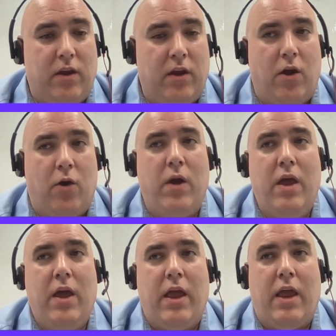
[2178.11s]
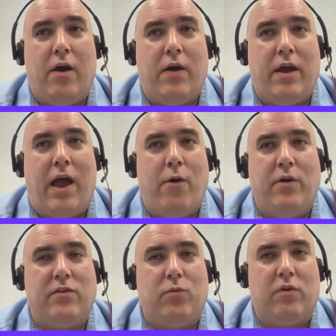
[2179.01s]
You know, I
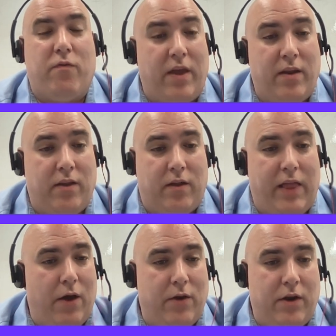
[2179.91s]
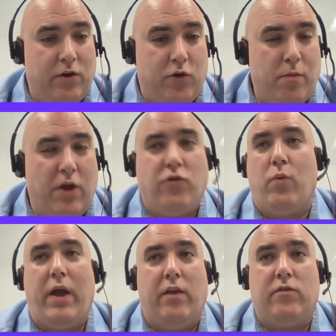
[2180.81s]
always will defend the cloud in 2 major
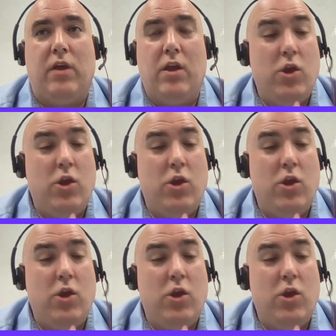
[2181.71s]
ways.